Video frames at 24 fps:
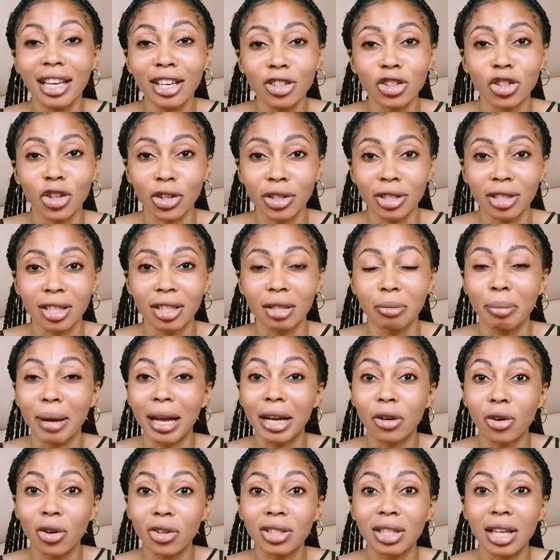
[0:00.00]
injustice
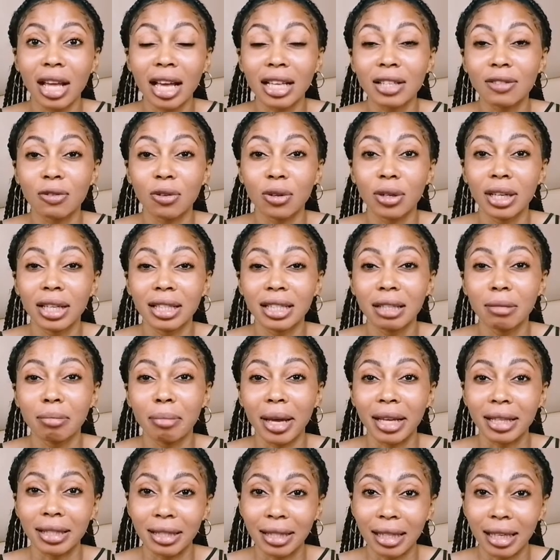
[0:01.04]
by not exfoliating
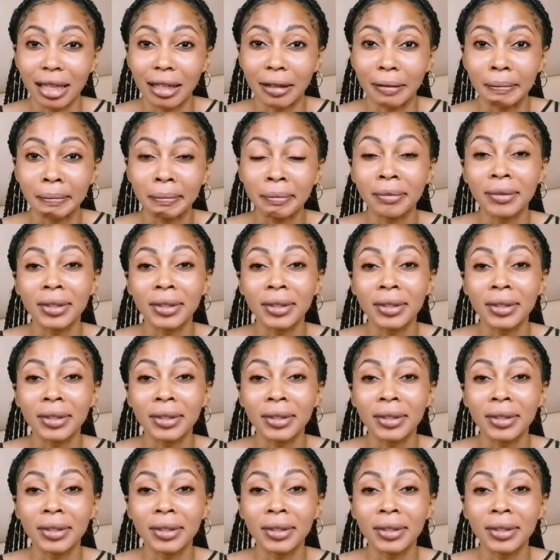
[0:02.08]
my skin.